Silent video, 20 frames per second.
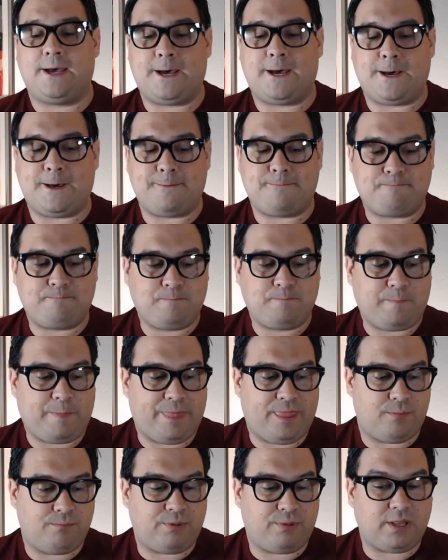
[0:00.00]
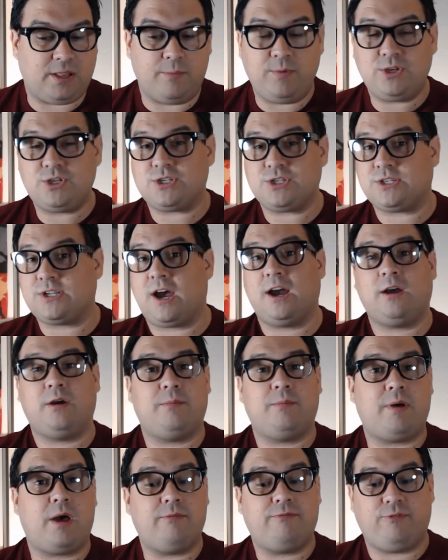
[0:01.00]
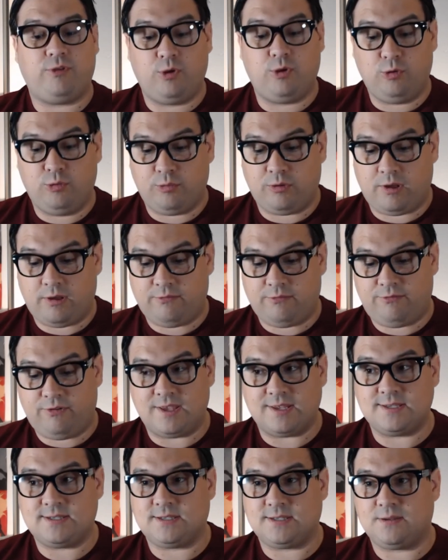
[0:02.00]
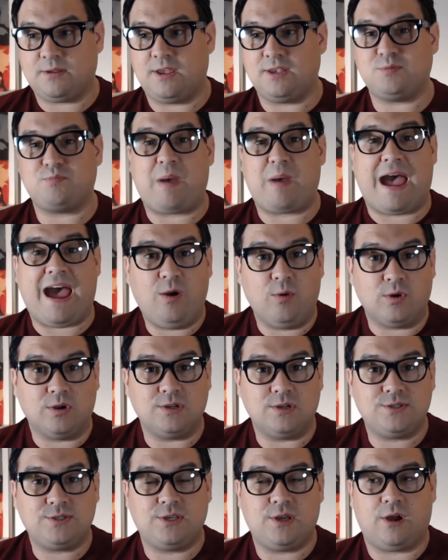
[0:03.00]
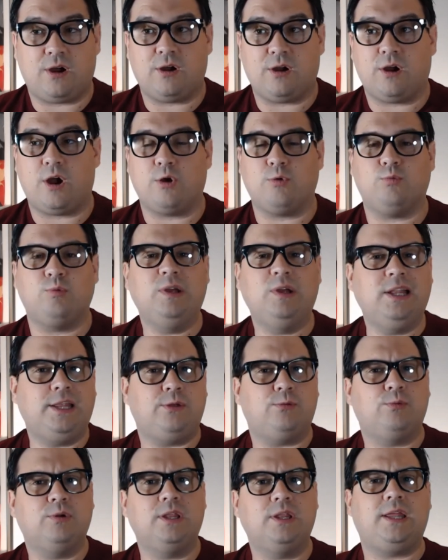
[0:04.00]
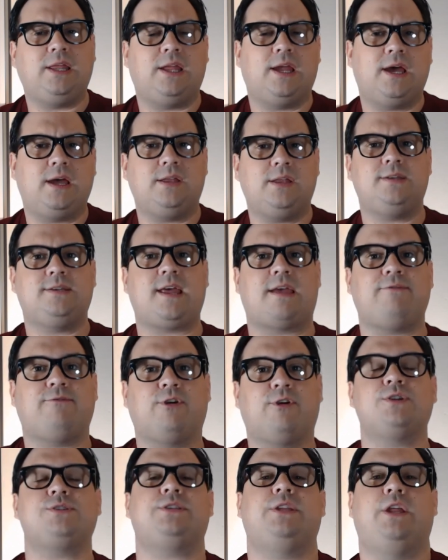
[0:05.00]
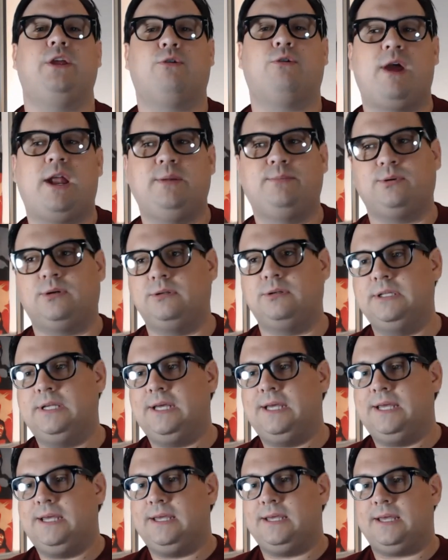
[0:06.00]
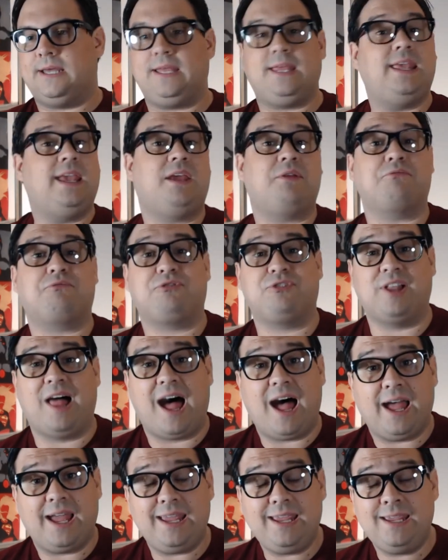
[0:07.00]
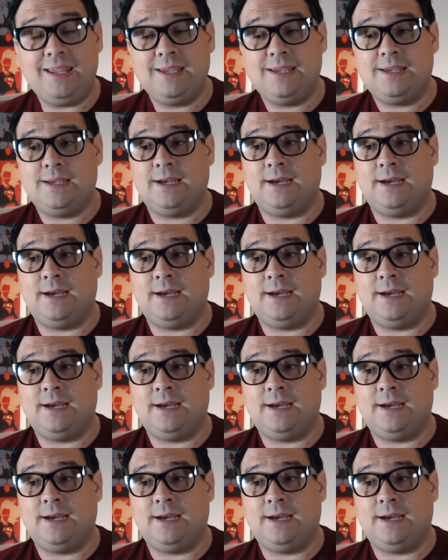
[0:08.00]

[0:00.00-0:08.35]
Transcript: But let me just talk a few of his powers are really really diverse and incredible. He can fly.